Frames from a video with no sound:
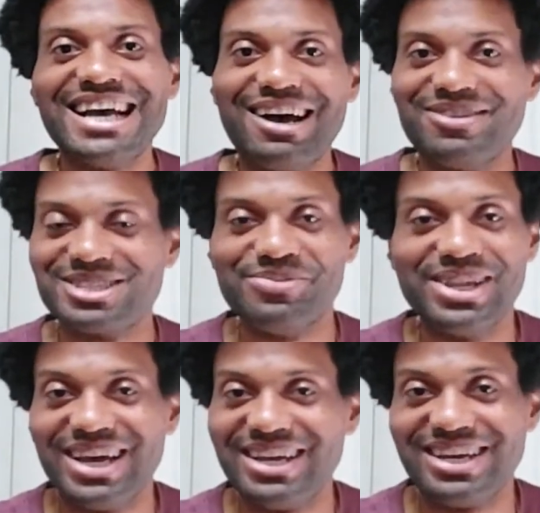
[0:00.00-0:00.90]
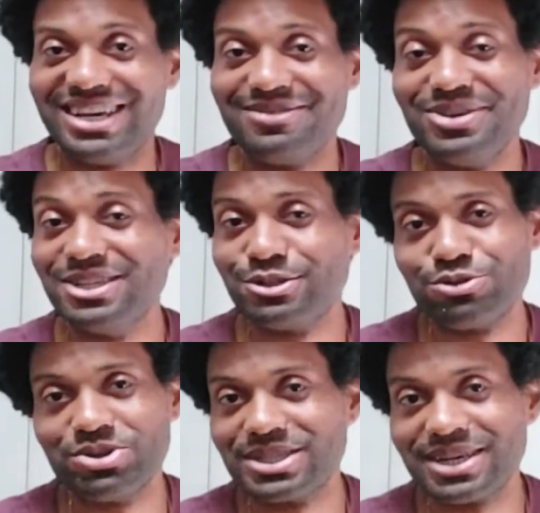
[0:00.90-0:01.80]
I'm just gonna be like, be
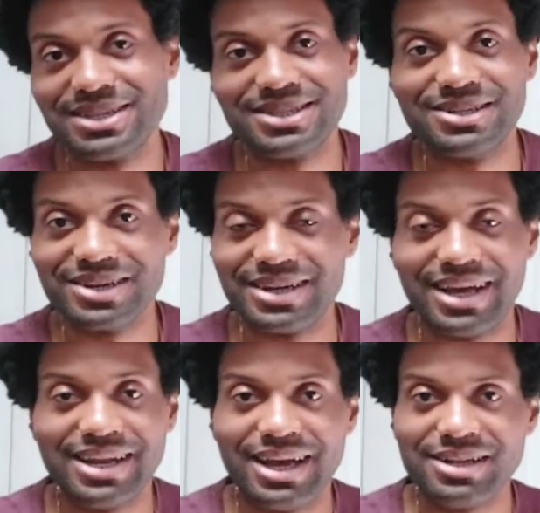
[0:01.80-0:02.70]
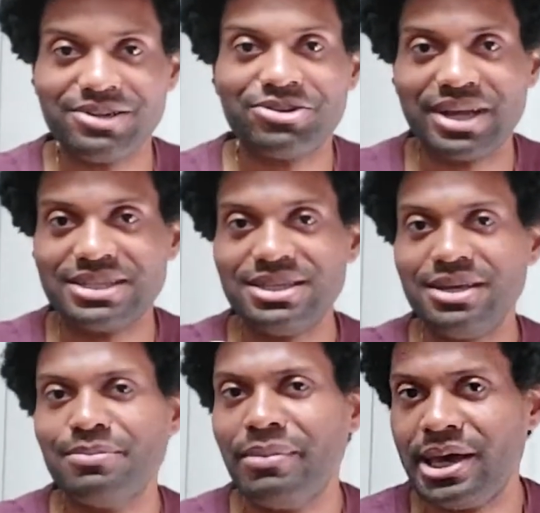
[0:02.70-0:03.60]
too disgusted looking at that, you know, like
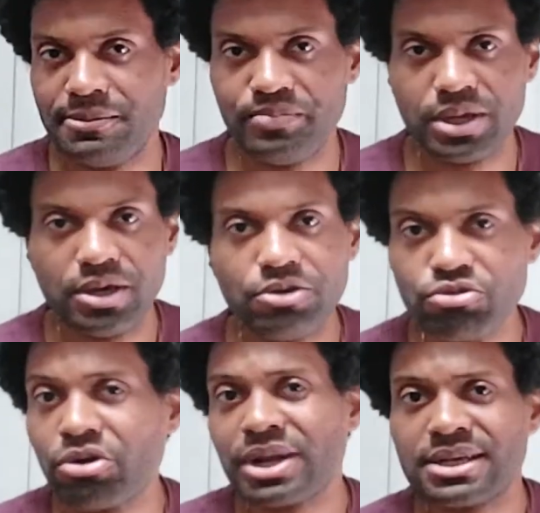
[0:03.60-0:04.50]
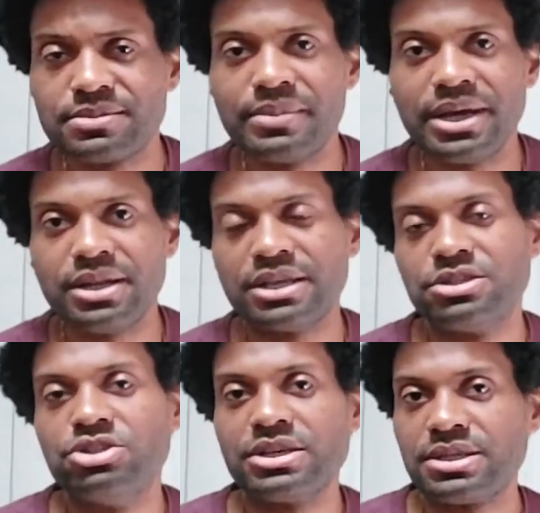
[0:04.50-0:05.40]
seeing men, grown ass men,
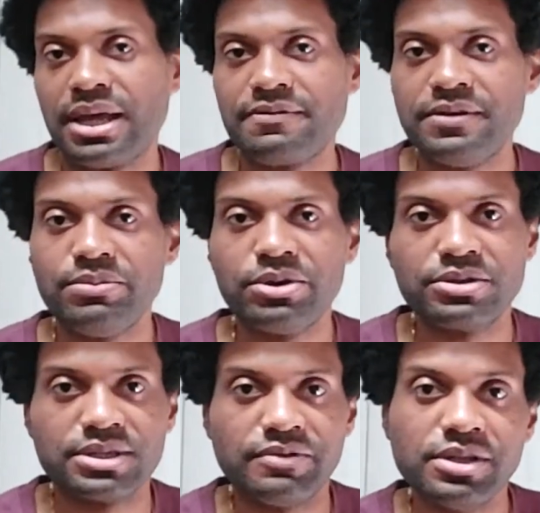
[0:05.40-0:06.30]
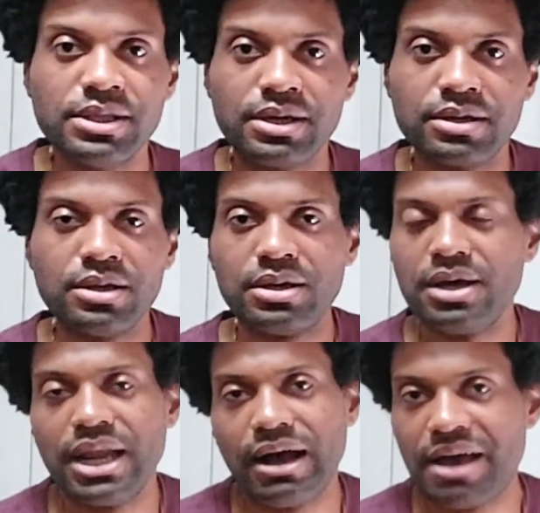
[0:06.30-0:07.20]
that's dressing like females and everything,
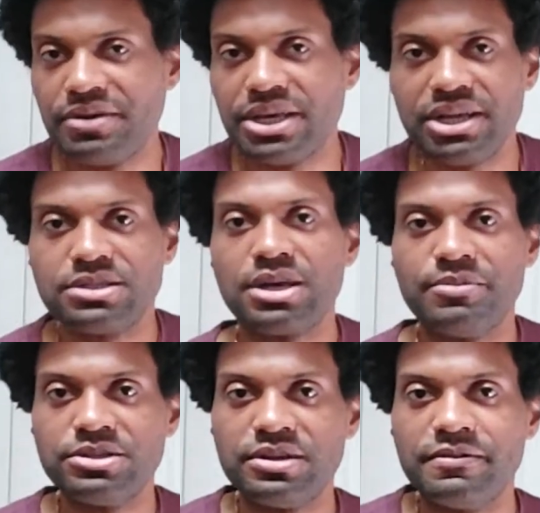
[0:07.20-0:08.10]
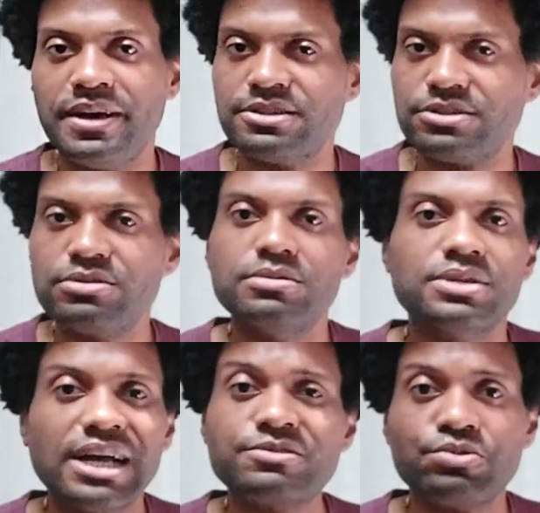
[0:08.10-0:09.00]
and now having kids coming to the events too.
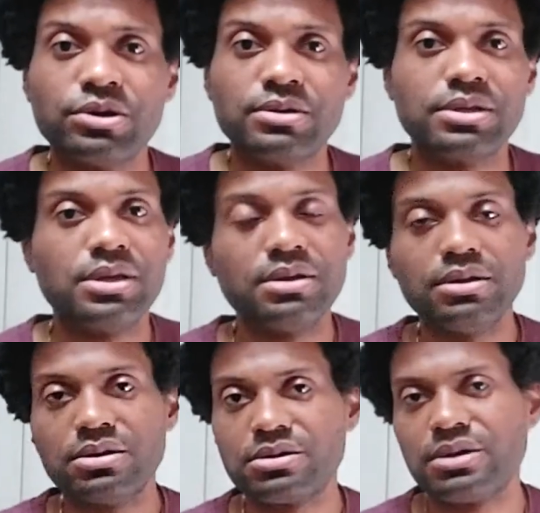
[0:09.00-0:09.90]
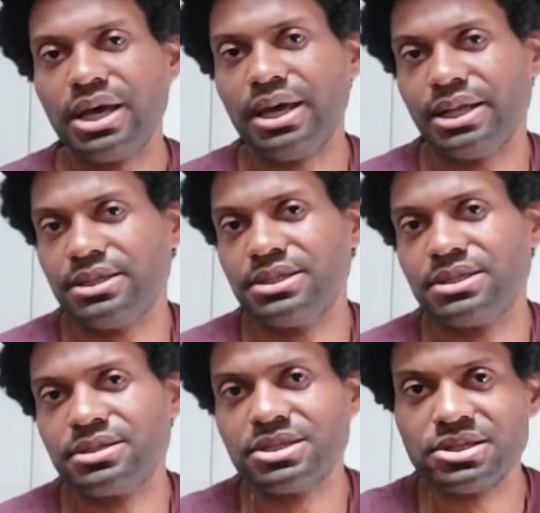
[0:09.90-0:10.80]
That's wrong, you know. And
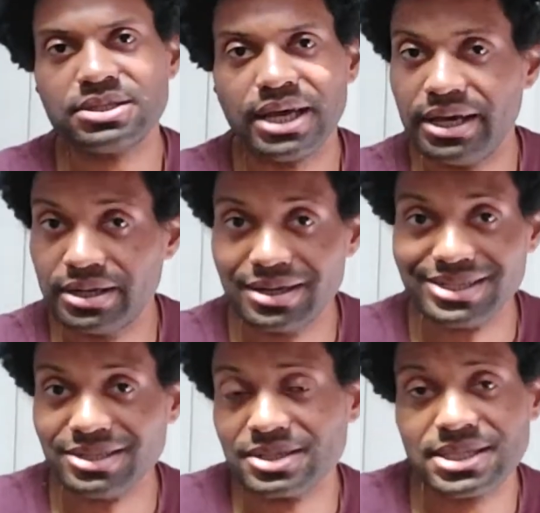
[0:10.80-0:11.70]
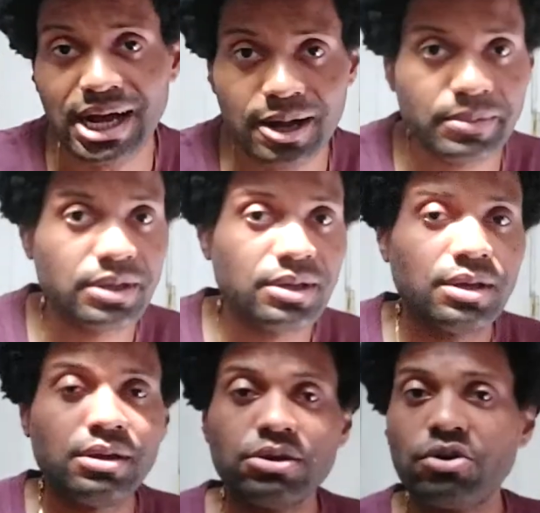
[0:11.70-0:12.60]
this needs to end. This needs to stop.
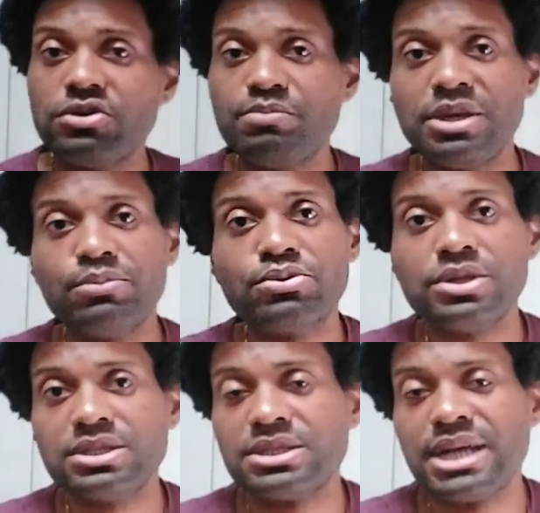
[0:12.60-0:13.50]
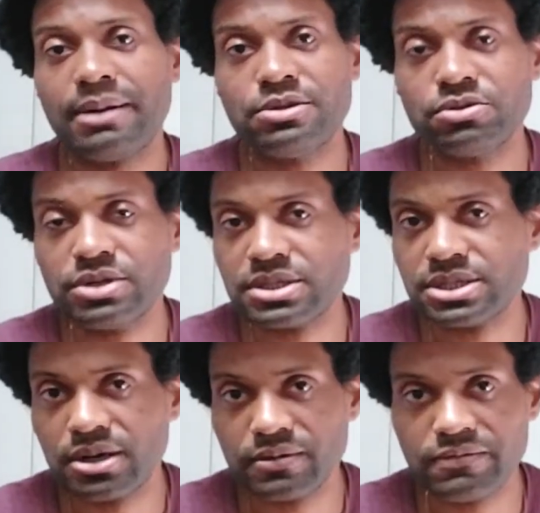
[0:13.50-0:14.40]
You know, you people need to stop doing this
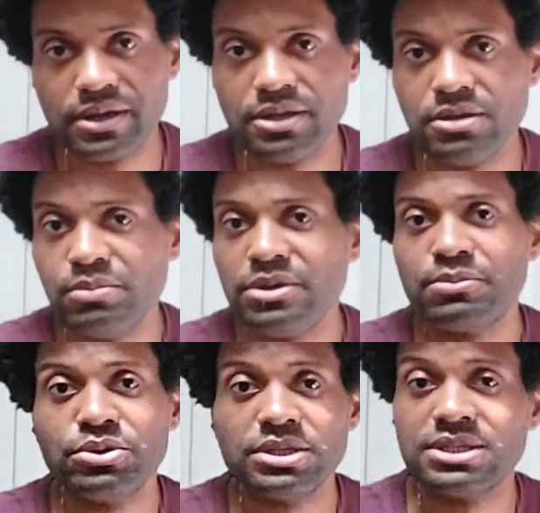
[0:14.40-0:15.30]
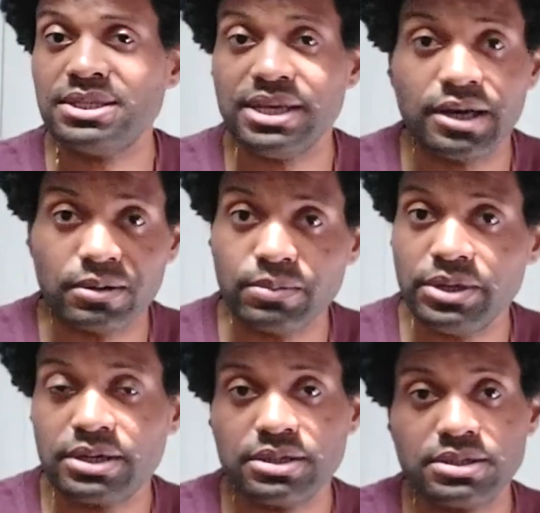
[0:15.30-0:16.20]
stuff, and you people need to seek help
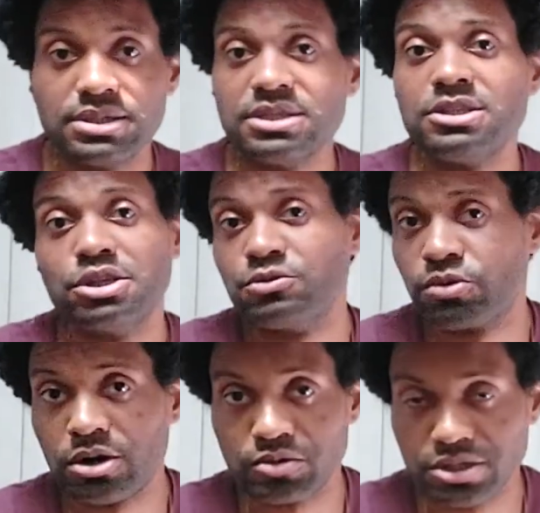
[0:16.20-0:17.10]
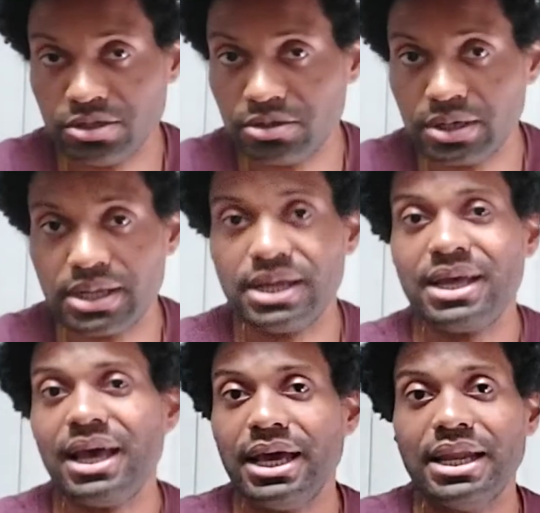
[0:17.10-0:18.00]
because this is just wrong what you're doing,
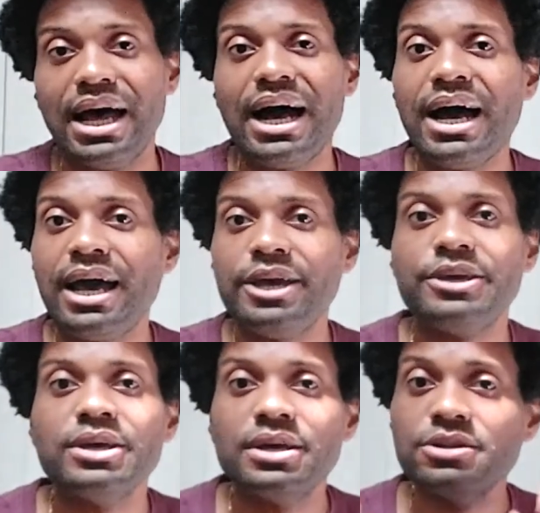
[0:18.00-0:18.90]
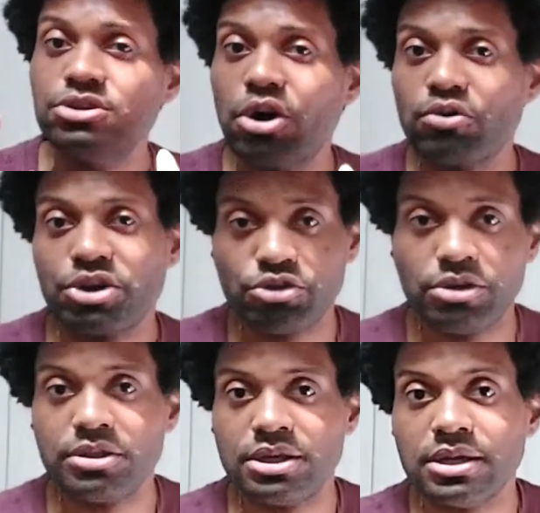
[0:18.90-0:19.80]
and I don't agree
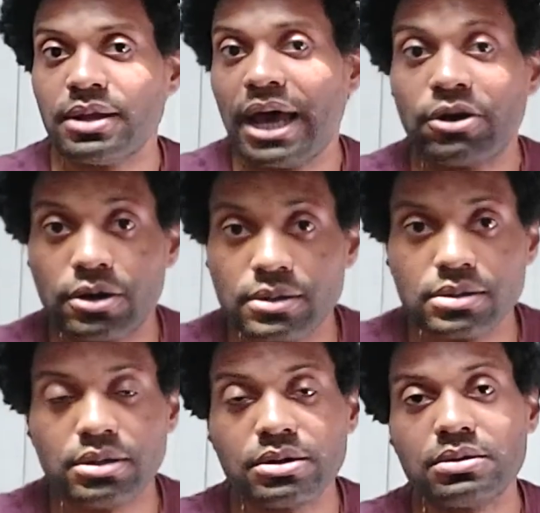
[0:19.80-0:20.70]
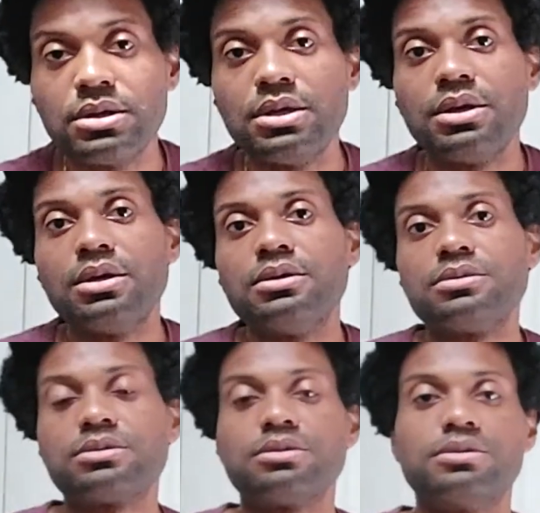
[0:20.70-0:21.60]
with it at all, you know?
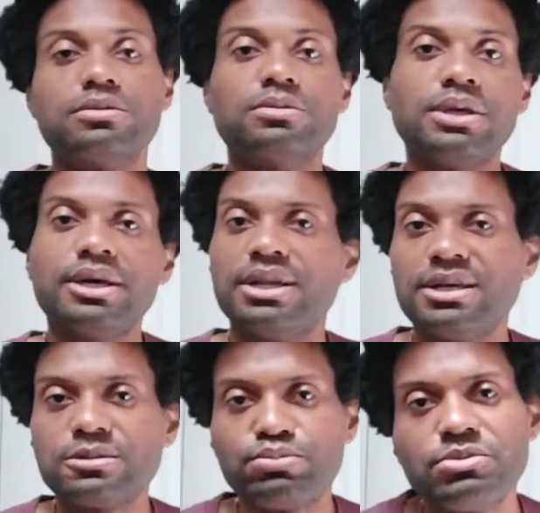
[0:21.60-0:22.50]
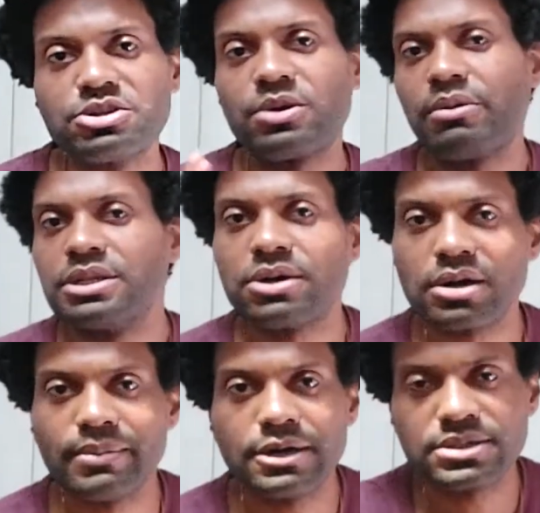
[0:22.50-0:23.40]
So, yeah, that's pretty much all I want to talk
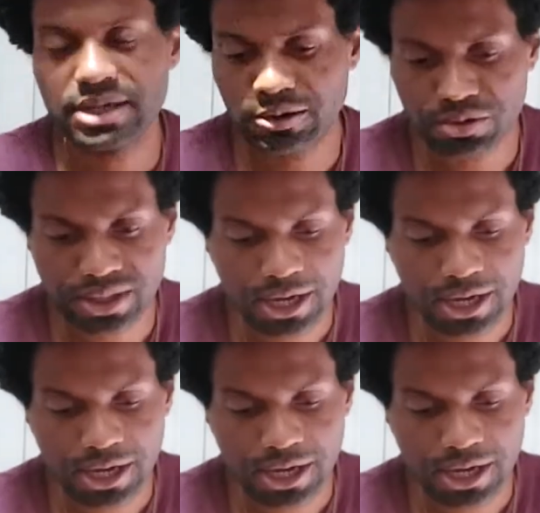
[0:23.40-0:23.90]
about today with